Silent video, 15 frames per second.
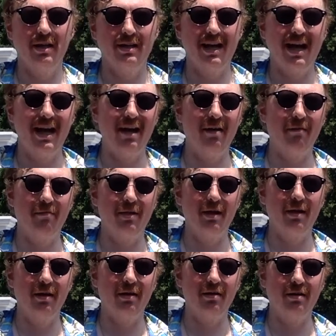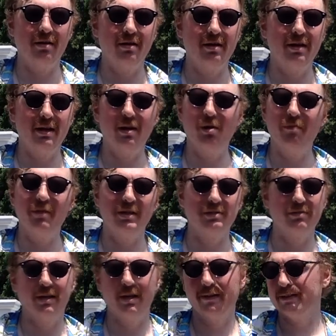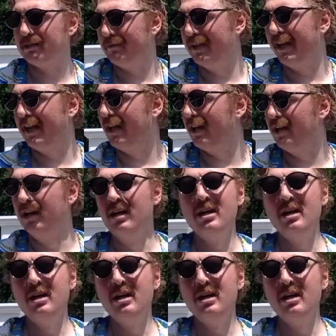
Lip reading: not M-A-R-E. I hope that's right, unless I'm an idiot.